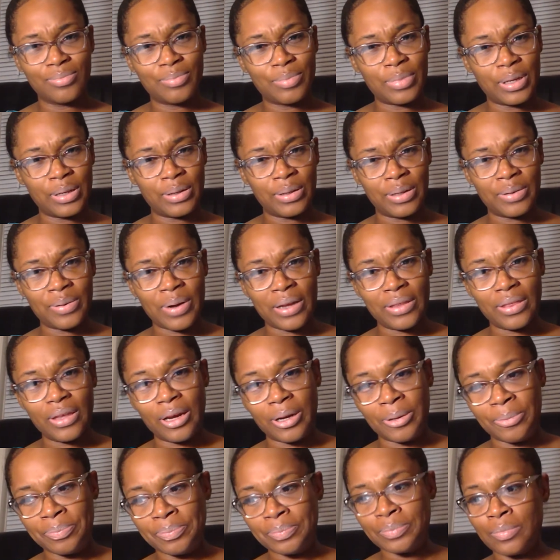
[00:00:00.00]
Period, right
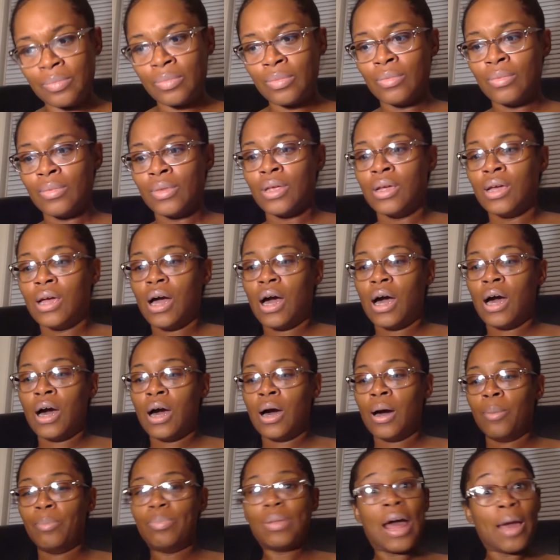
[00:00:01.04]
there.
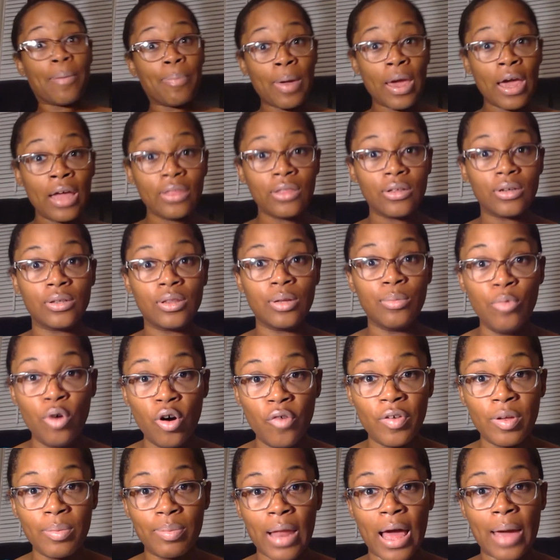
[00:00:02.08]
Black Panther, the
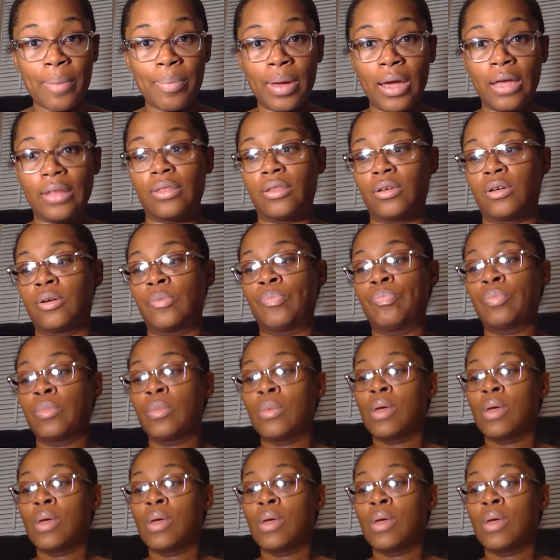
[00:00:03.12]
movie Black Panther.